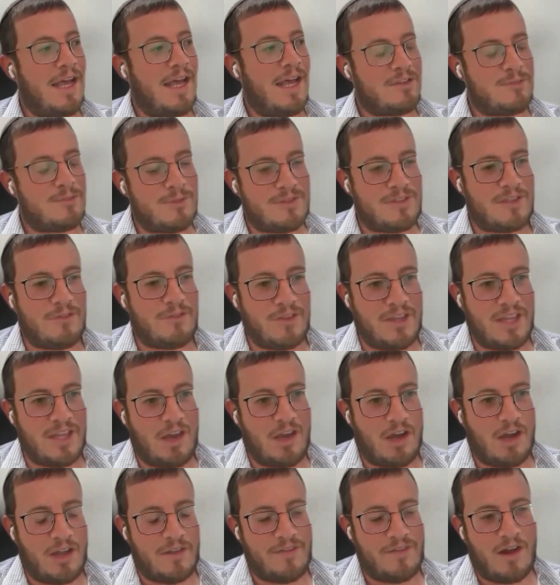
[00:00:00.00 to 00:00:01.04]
specifically
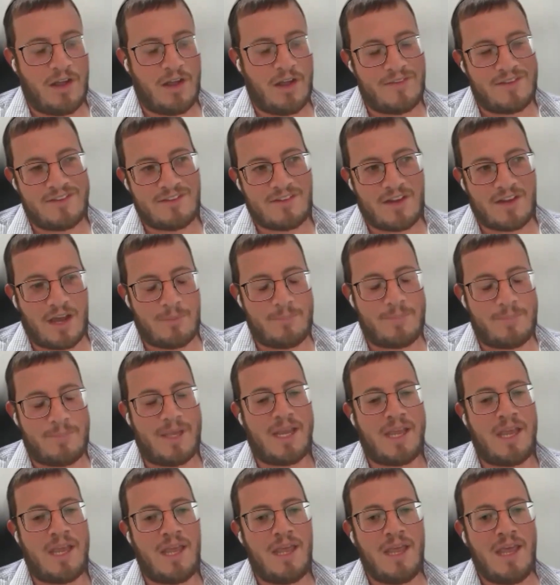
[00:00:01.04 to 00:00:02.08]
on this
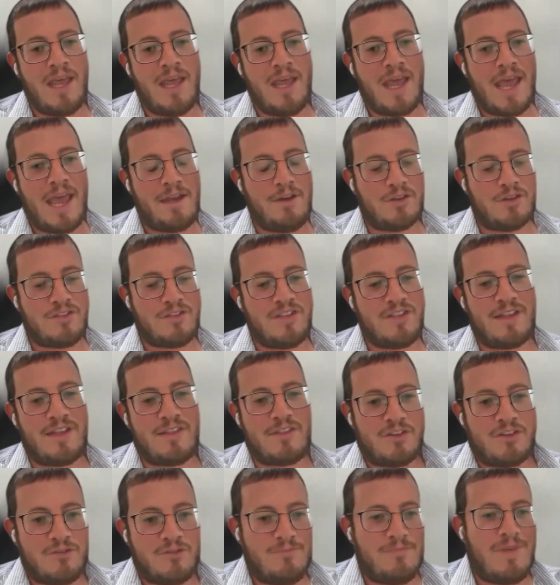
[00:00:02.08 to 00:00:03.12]
topic, and you'll see that
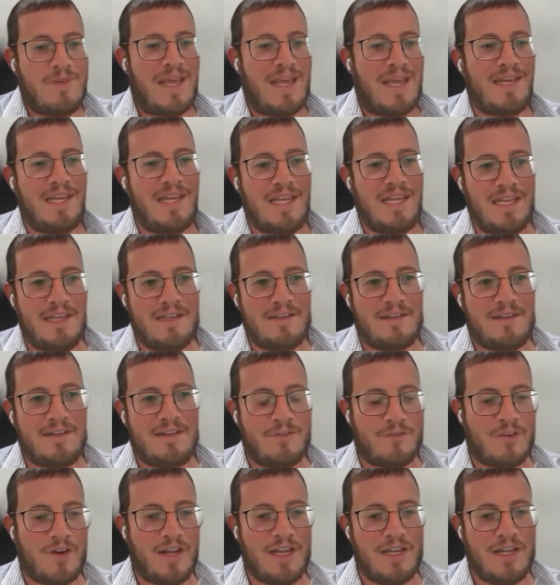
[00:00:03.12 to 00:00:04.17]
there's many
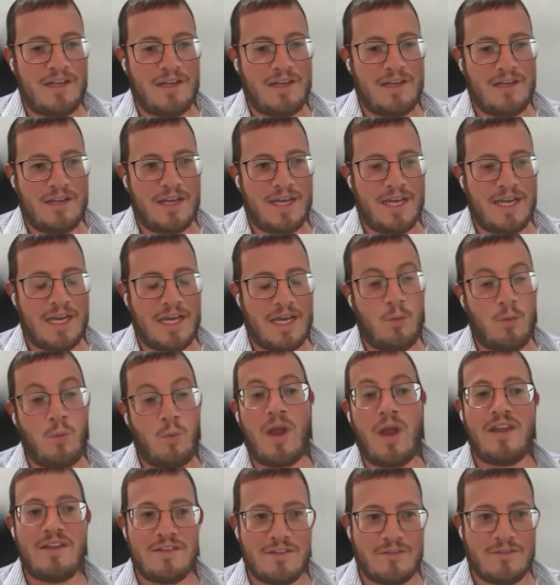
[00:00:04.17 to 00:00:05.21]
different
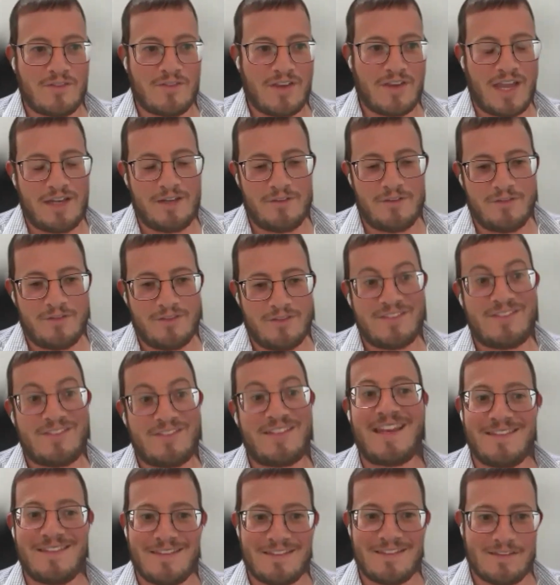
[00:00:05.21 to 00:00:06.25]
ways of kind of
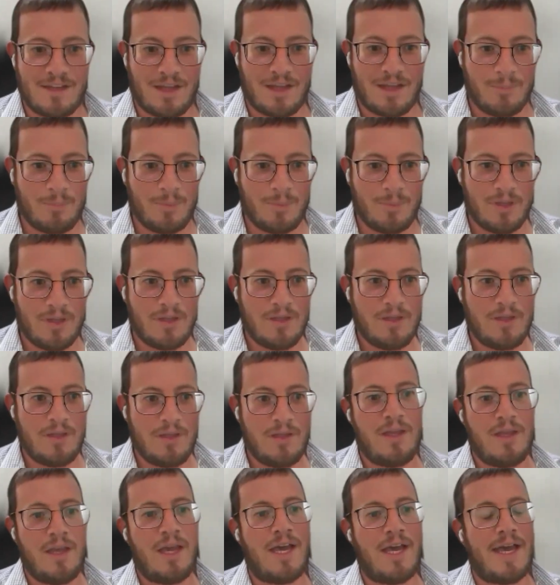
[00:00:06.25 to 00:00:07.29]
setting this up.
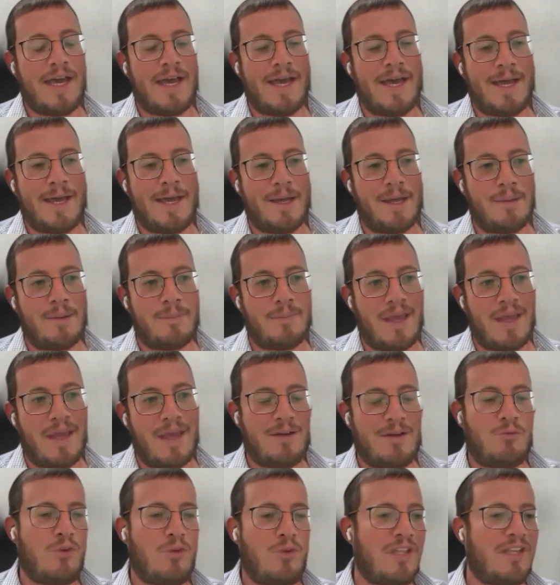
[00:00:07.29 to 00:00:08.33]
And
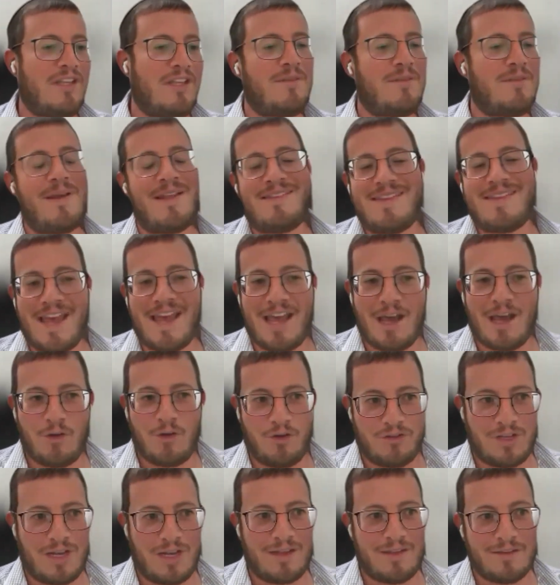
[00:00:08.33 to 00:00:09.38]
it really depends how you're
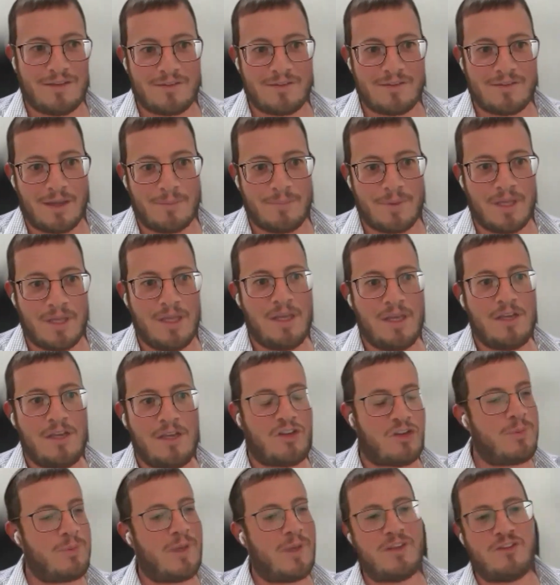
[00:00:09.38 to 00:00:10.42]
setting this up.
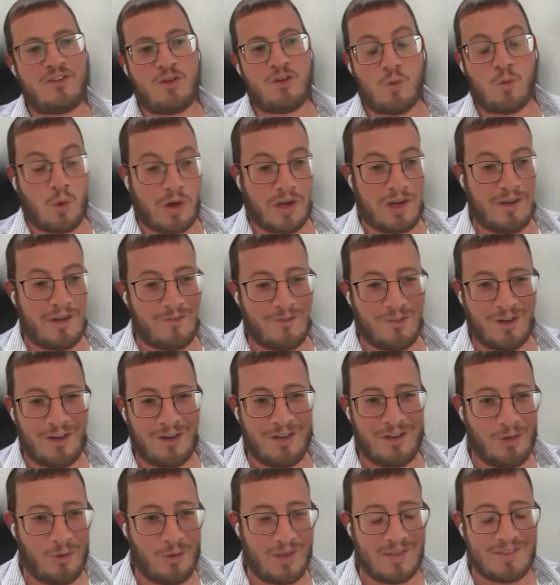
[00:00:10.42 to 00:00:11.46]
Just because you're working for a
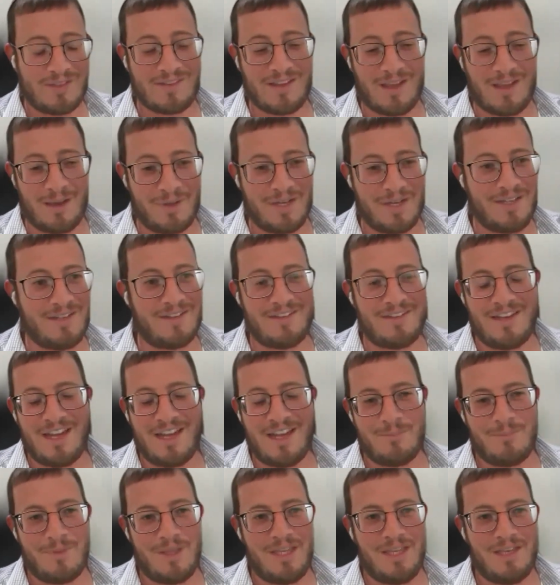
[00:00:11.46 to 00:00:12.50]
U.S. company does
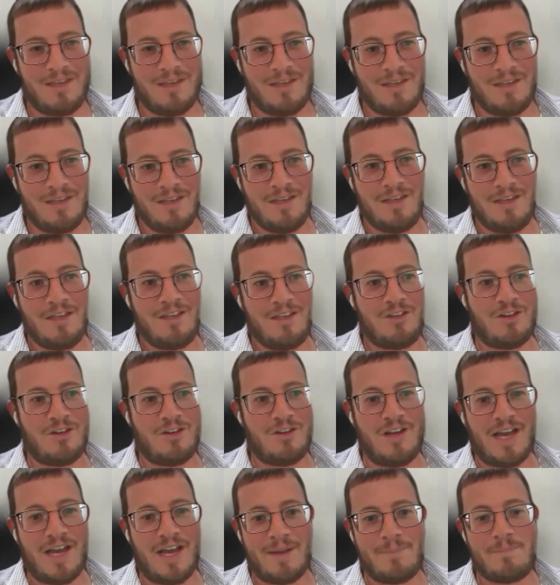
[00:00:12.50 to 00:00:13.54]
not mean you're
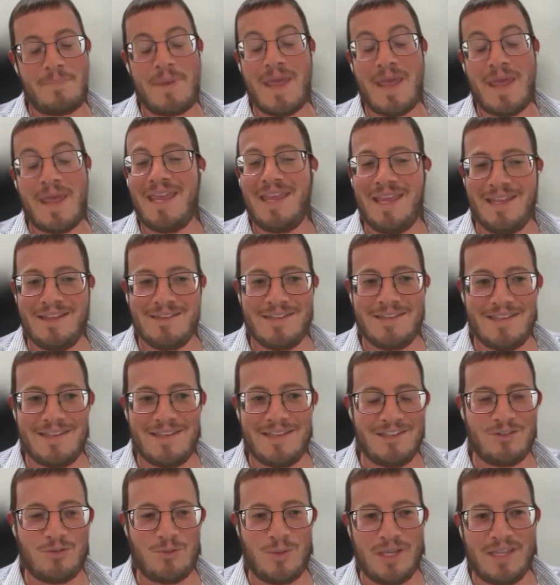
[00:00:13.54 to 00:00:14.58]
not paying into
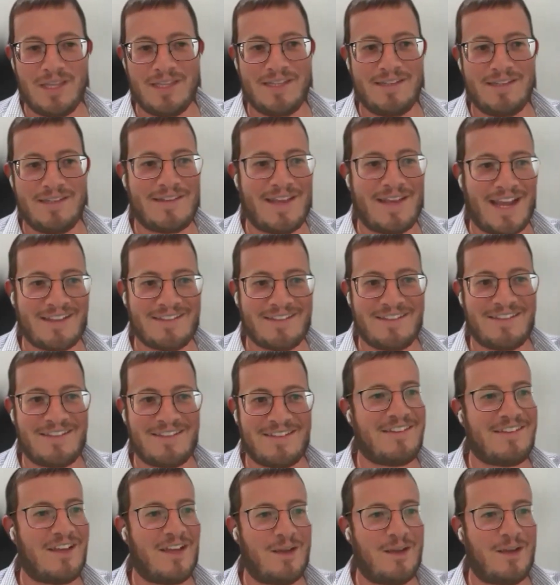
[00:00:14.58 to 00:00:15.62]
the Israeli tax
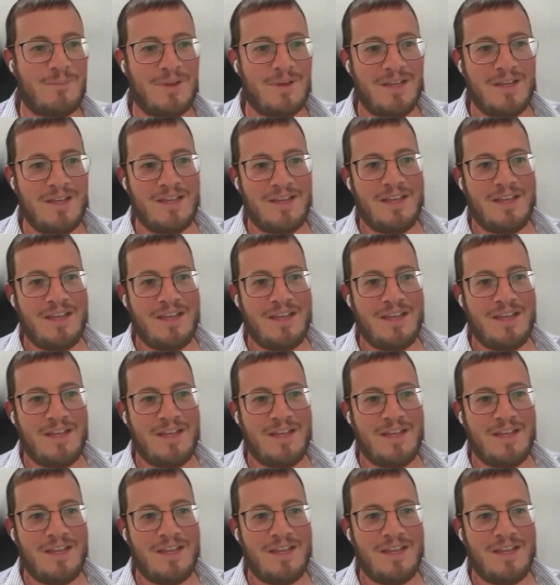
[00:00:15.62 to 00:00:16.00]
system.